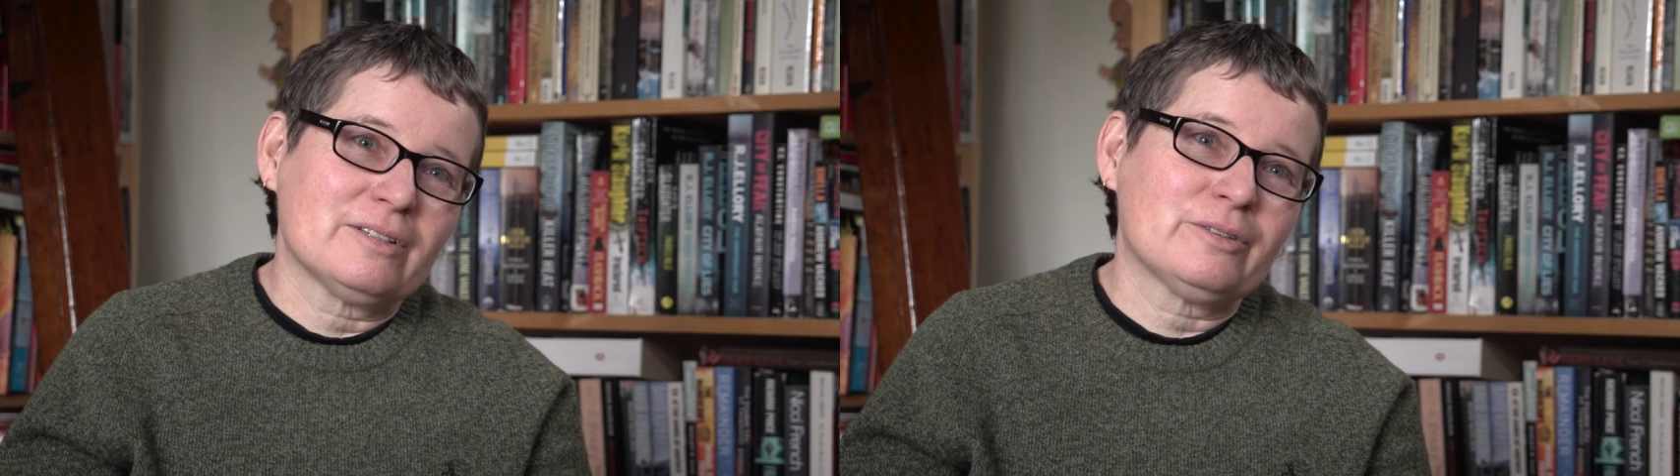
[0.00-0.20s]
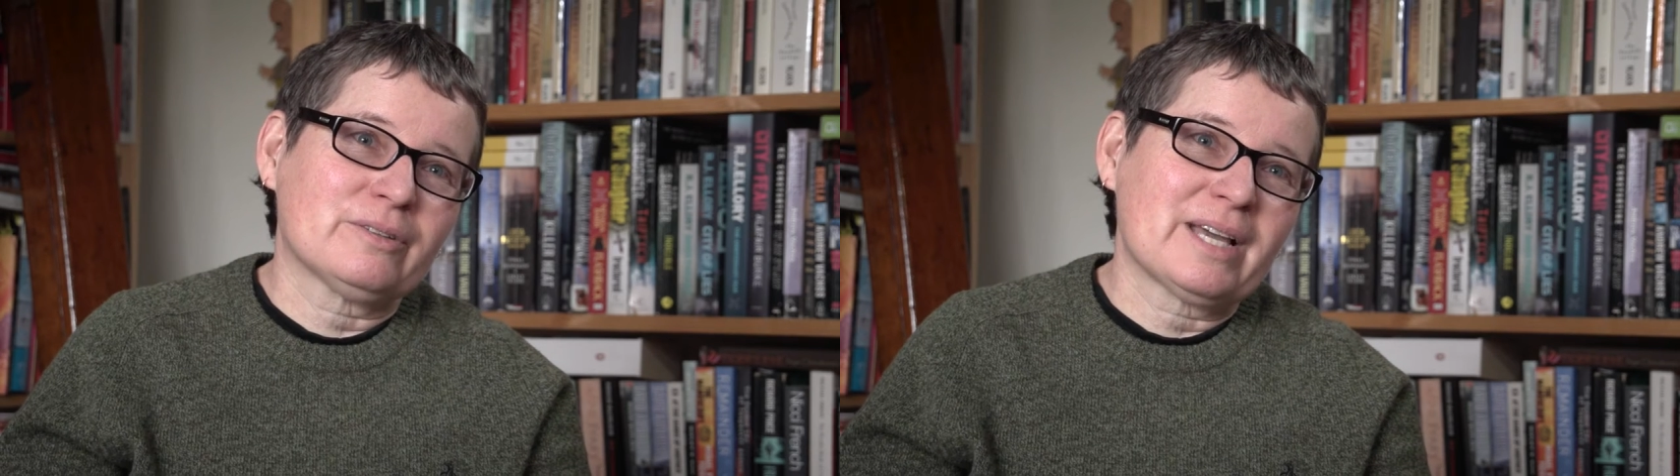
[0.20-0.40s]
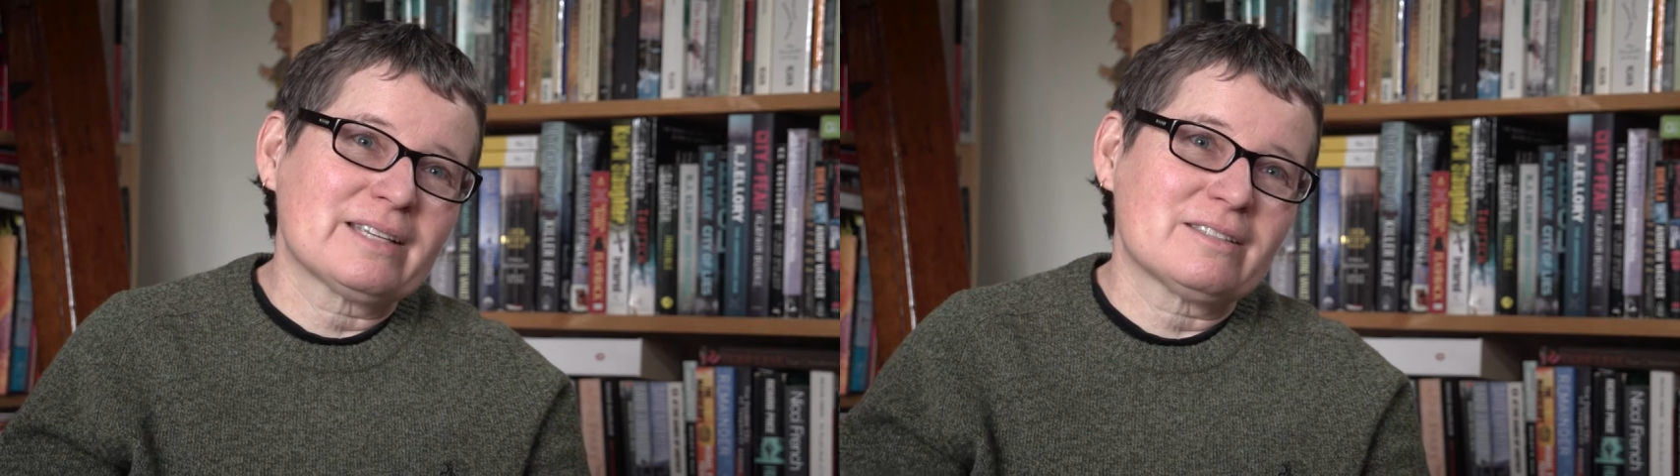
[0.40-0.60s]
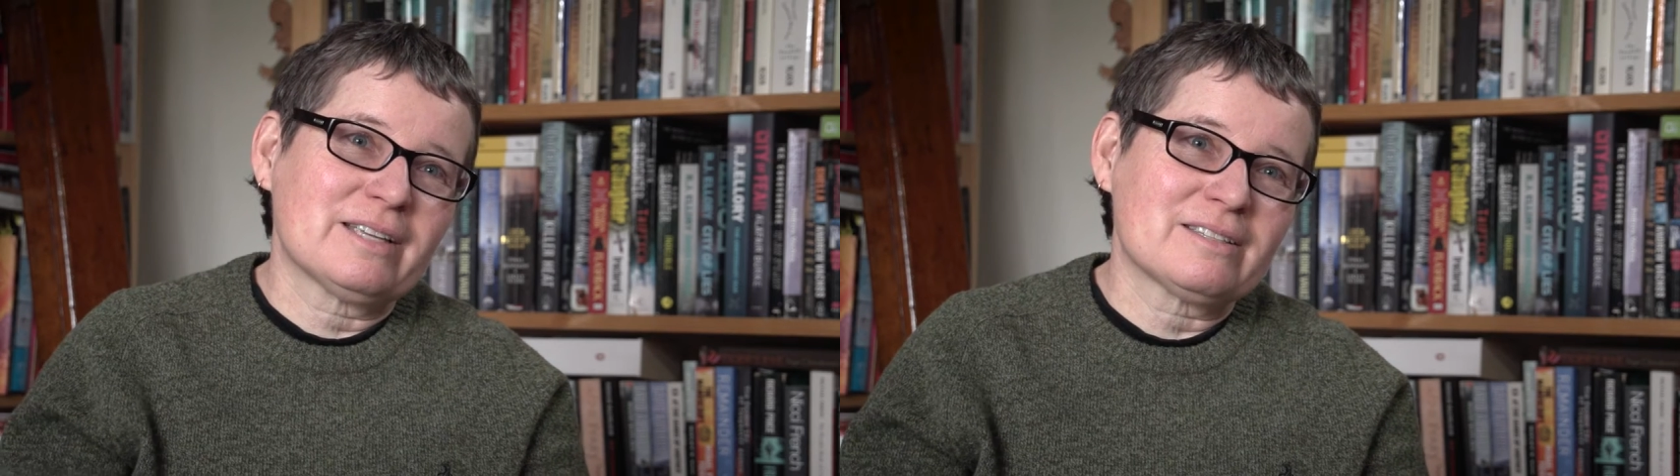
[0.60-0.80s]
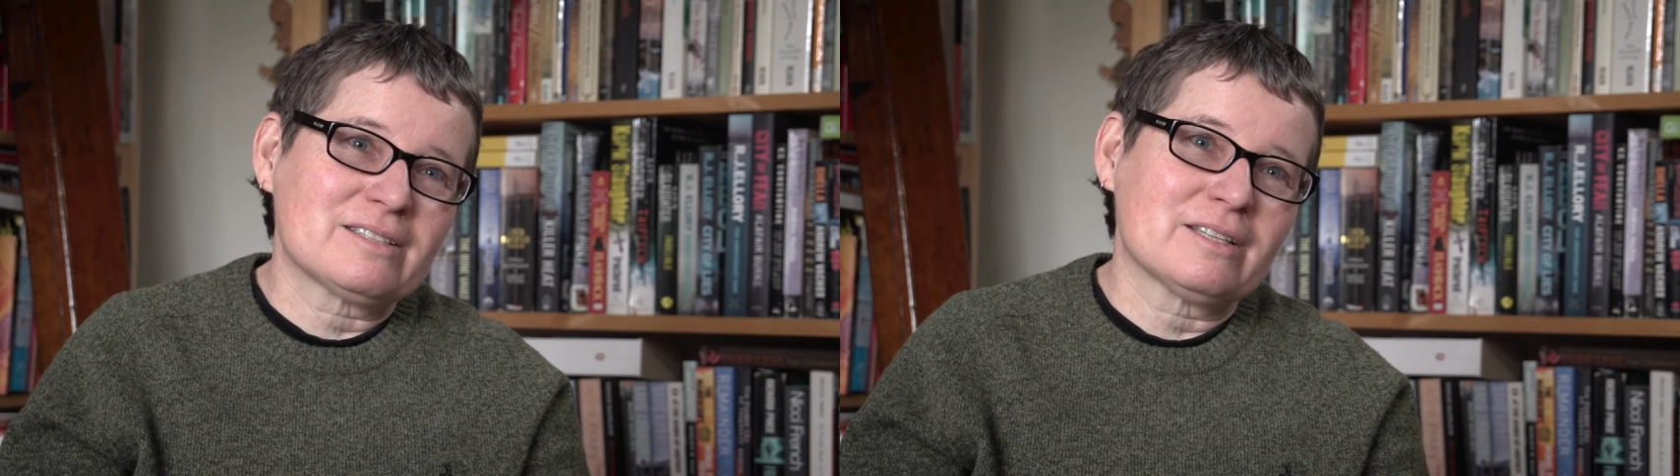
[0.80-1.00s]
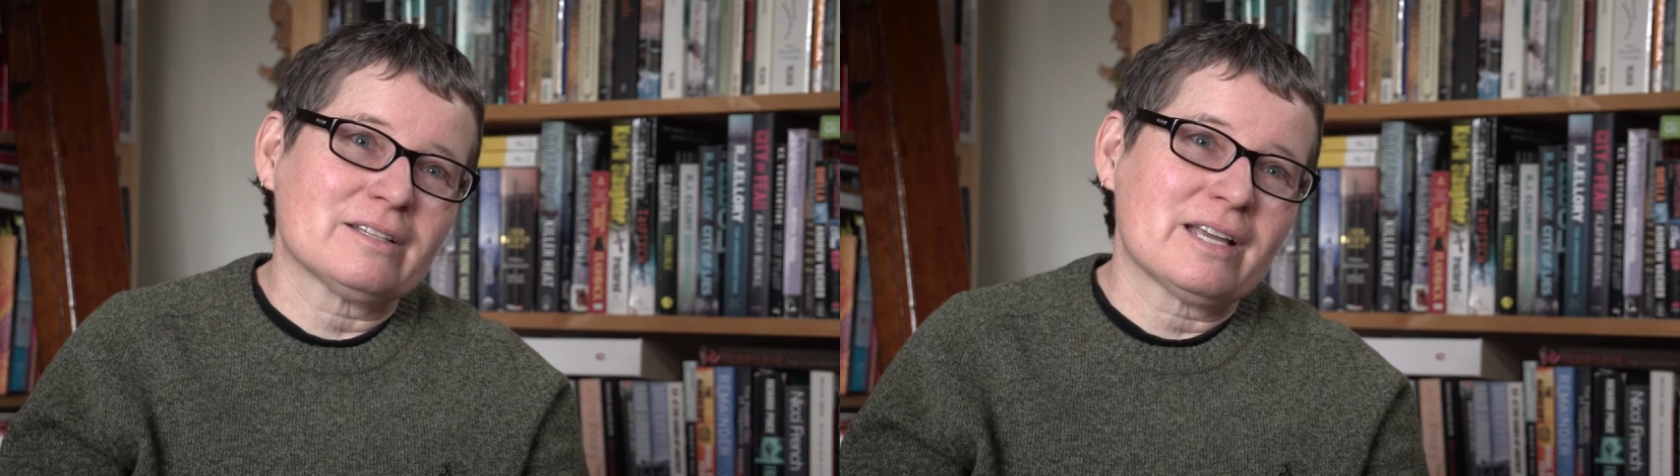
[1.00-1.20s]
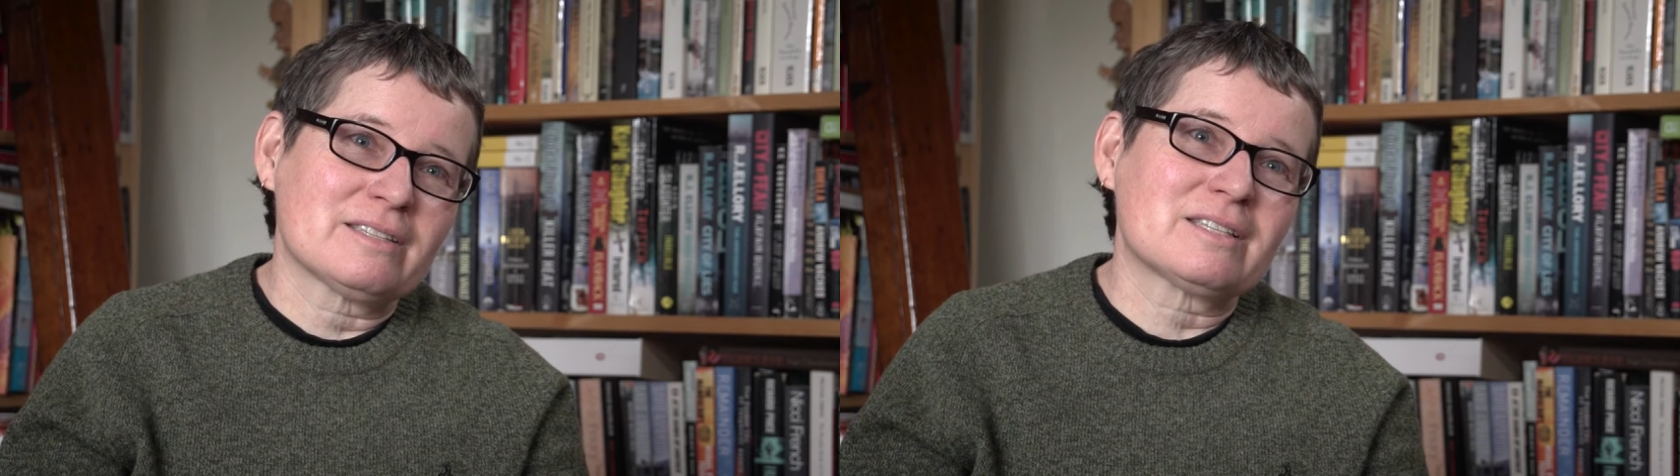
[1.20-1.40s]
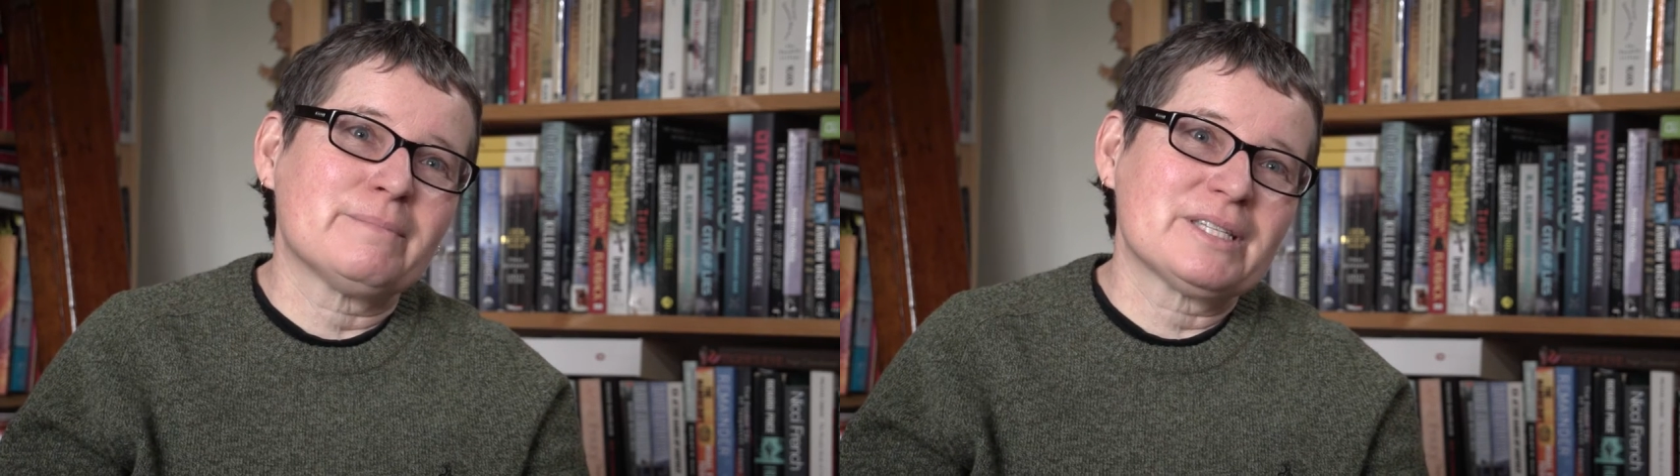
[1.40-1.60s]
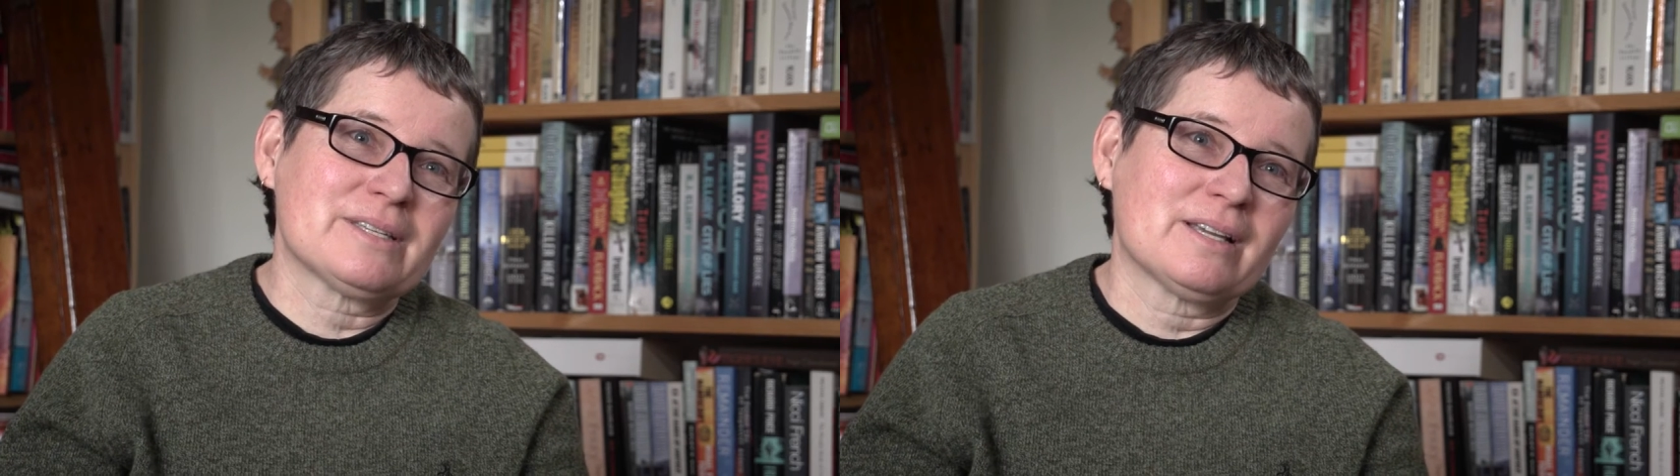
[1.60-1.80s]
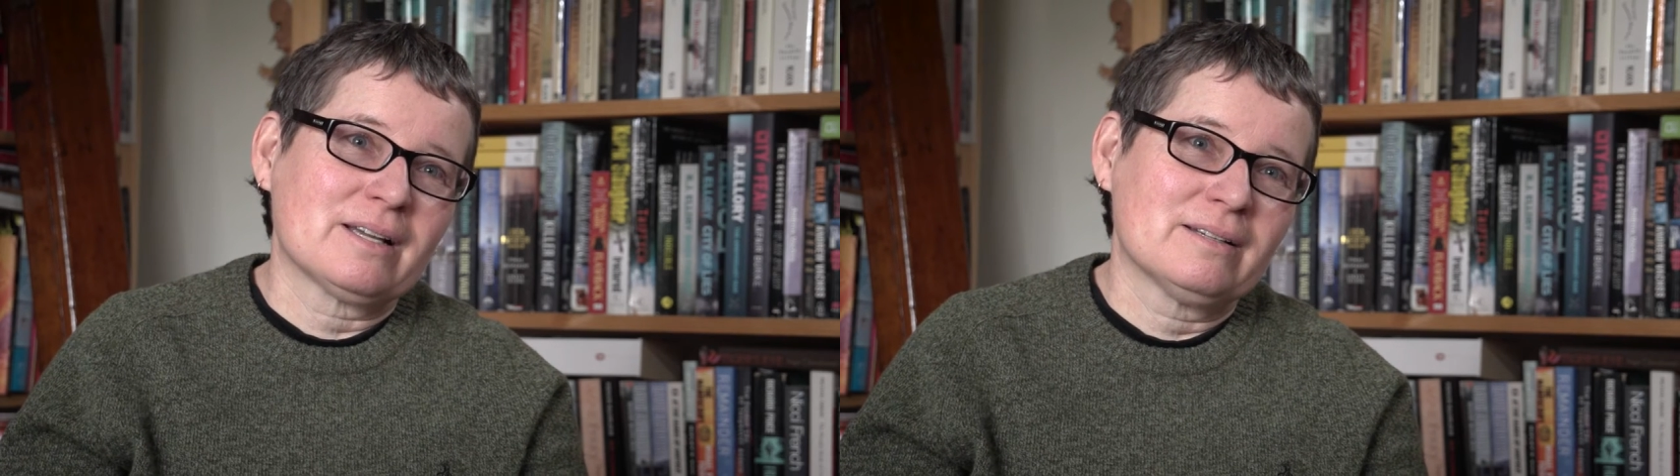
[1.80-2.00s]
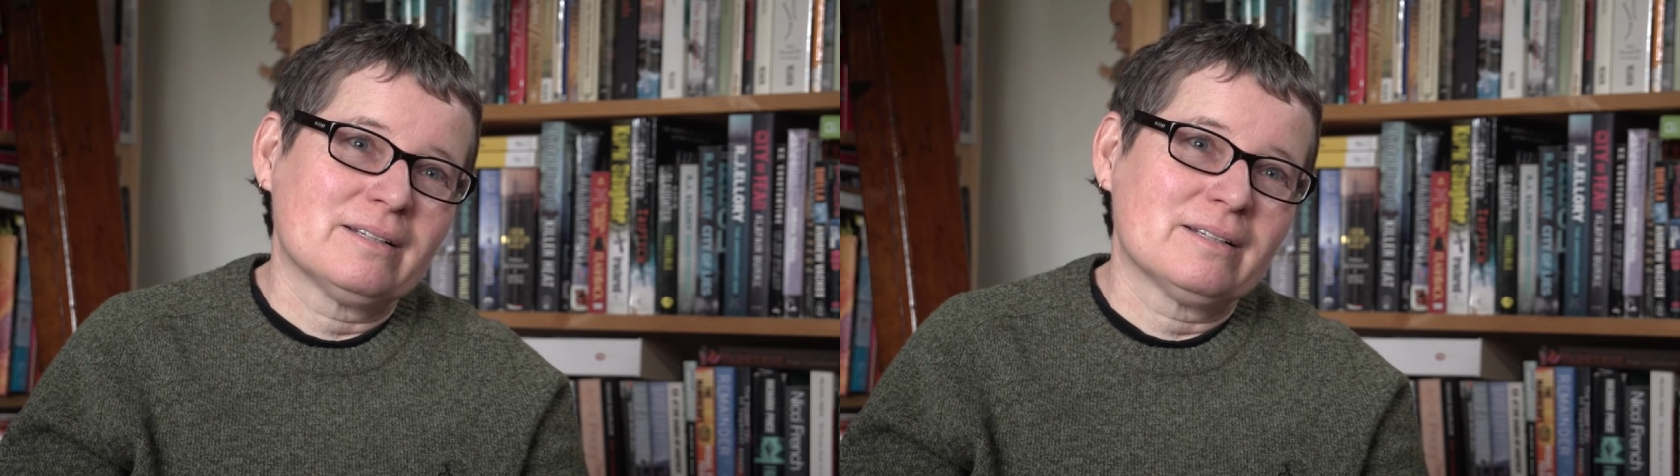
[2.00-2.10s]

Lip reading: you know, as the missing,